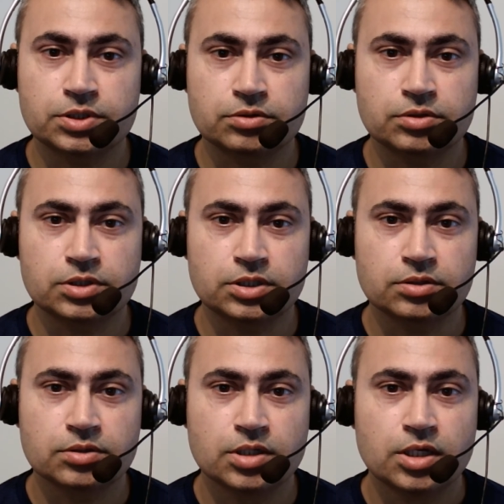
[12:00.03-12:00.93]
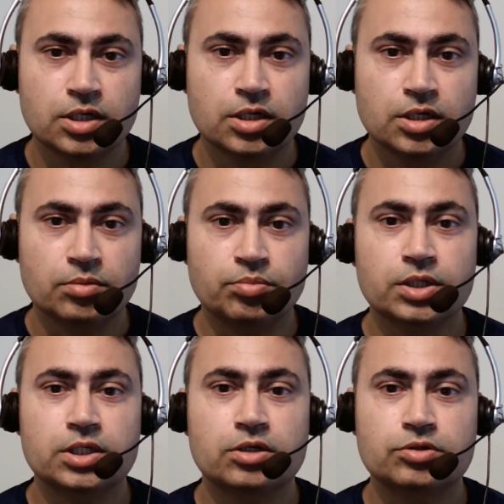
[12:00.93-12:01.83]
only.
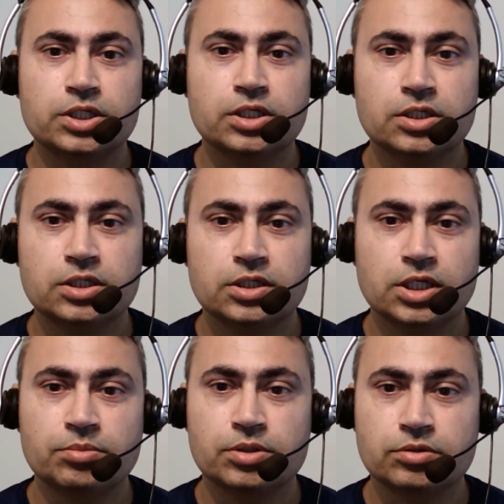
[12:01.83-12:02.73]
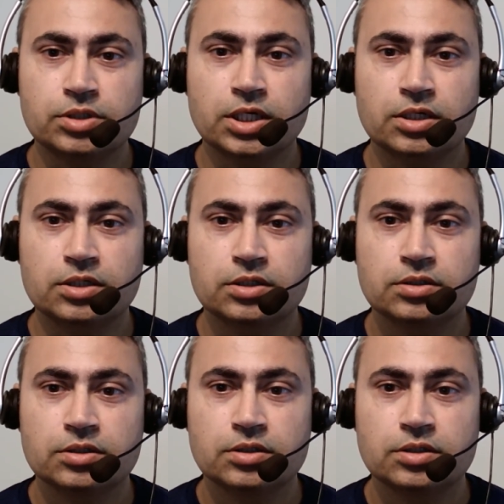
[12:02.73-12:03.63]
But they are routinely able to take
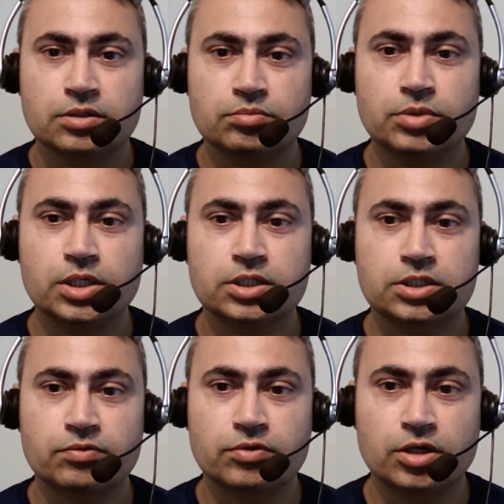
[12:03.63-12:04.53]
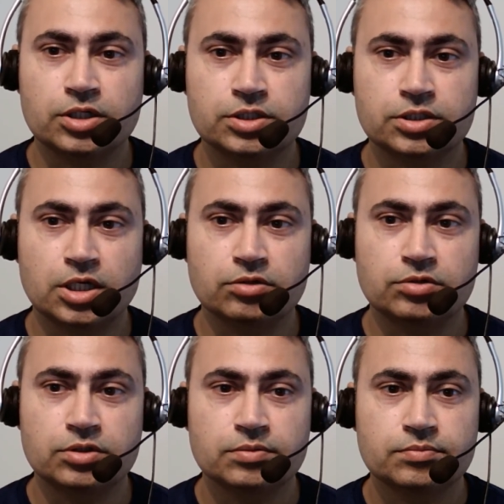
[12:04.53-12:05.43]
millions of dollars
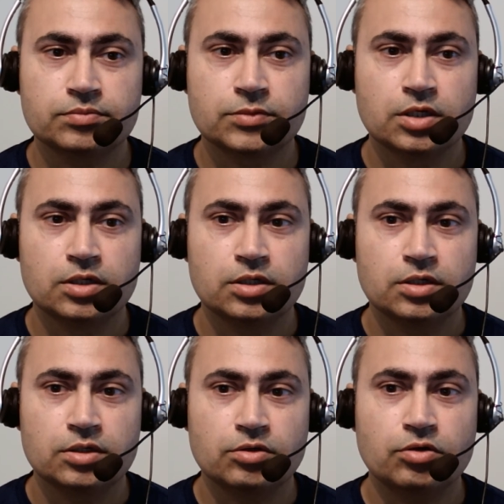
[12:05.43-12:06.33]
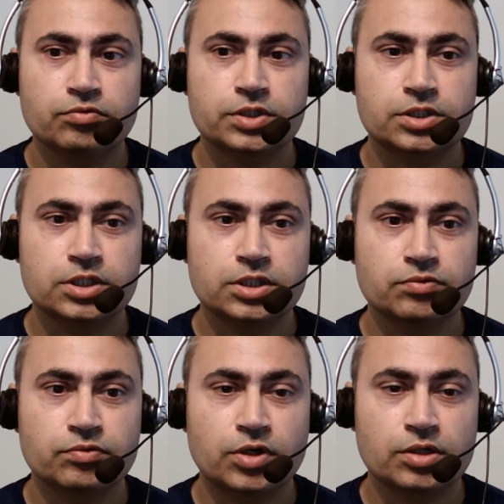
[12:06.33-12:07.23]
out. Obviously, it
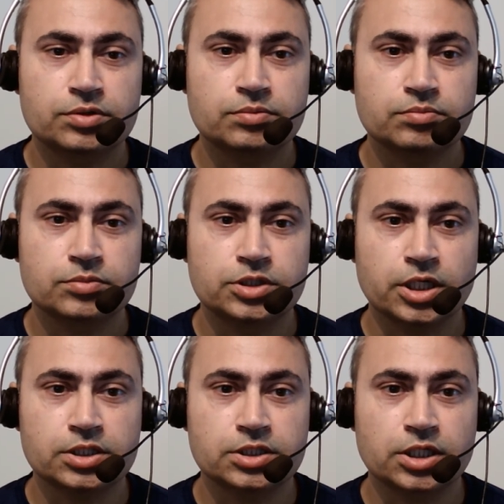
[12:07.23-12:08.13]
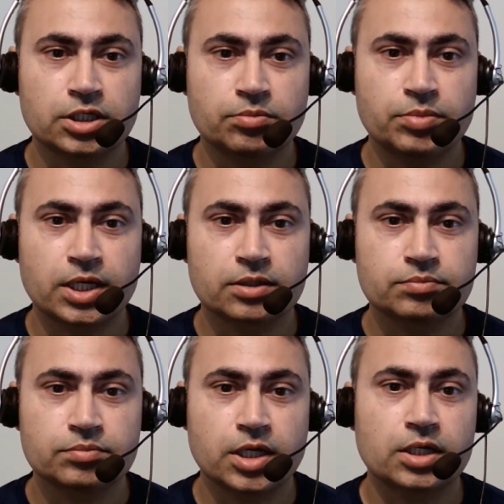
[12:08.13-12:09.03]
involves Chinese side of bank
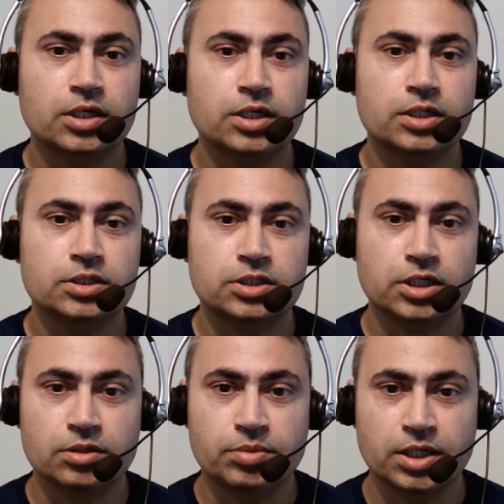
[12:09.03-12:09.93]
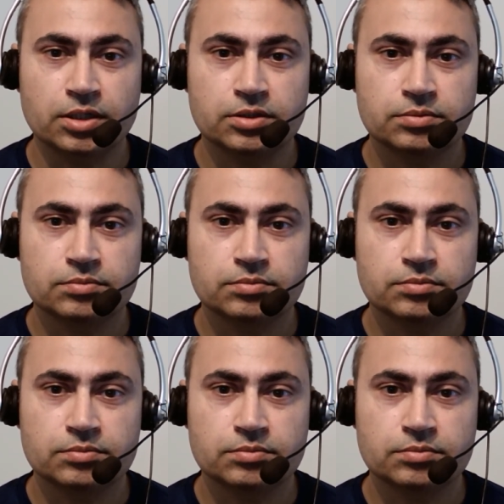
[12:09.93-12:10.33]
and a Canadian side of bank.